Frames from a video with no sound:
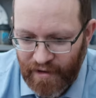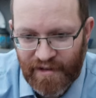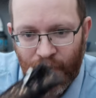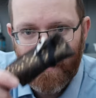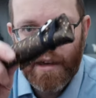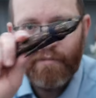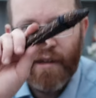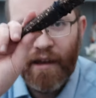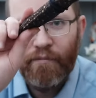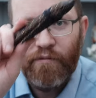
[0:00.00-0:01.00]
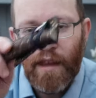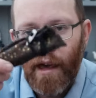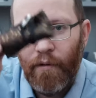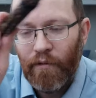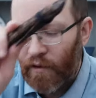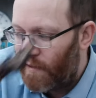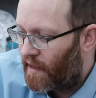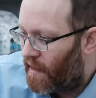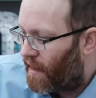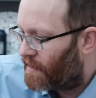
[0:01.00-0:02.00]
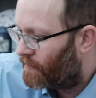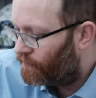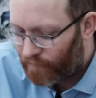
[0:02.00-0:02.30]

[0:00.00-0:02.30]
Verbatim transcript: something, then yeah, consider this.